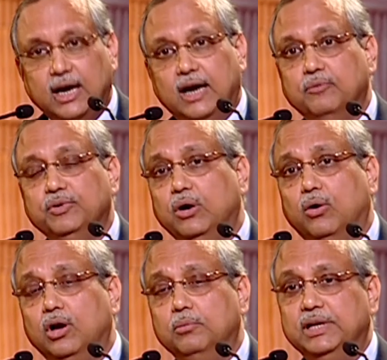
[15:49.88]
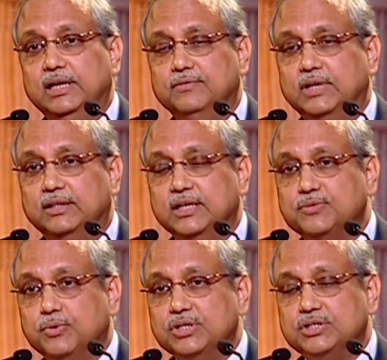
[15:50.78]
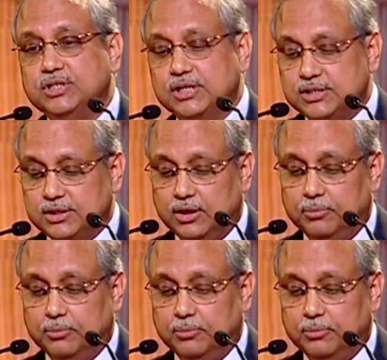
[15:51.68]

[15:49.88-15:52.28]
and we all believe that this was just a